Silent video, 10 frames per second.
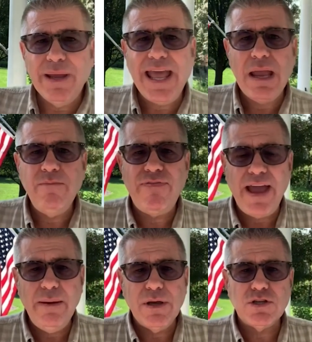kind of
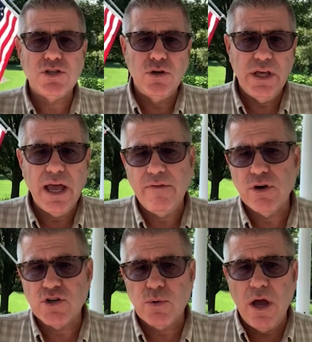became famous through the
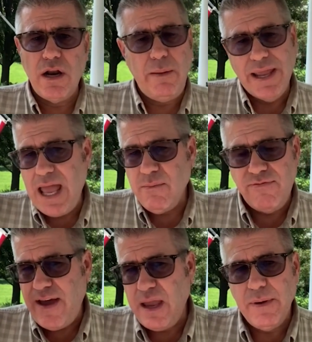governor's run. It
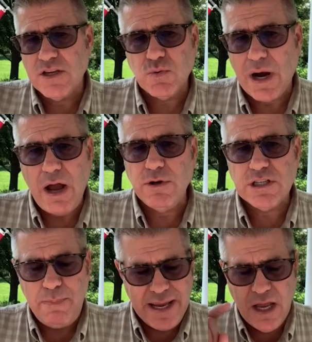became famous when
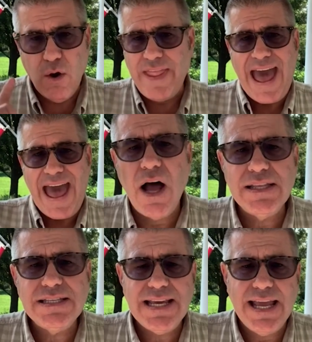I was speaking on
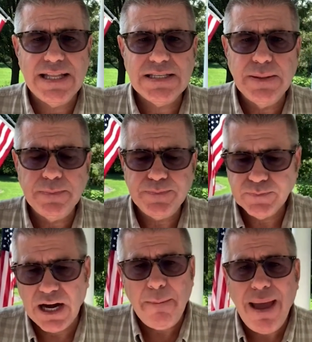nonsense.
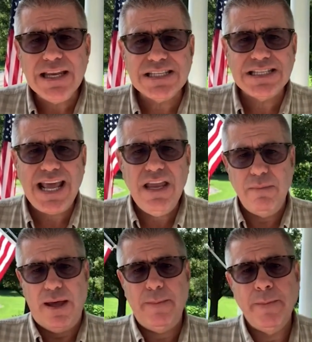And I made a
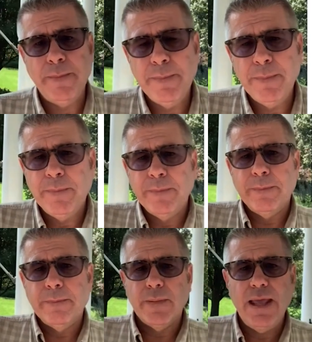statement.
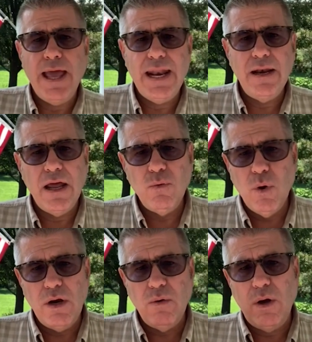
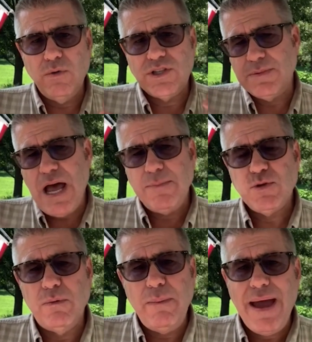And, and, and, and
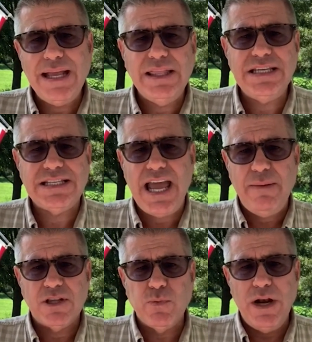sometimes when we make these
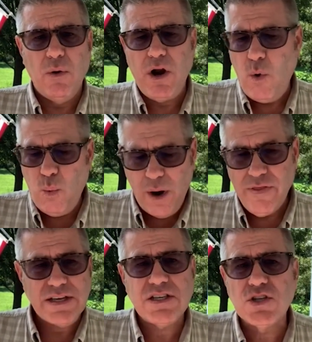statements, we don't
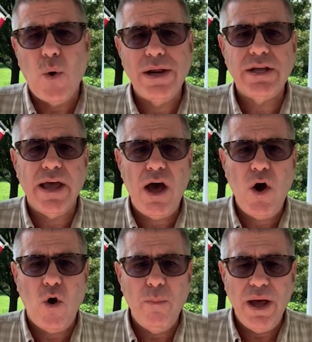know where this is going to
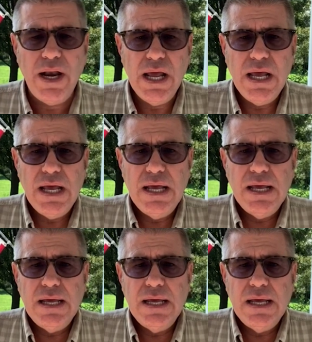go. But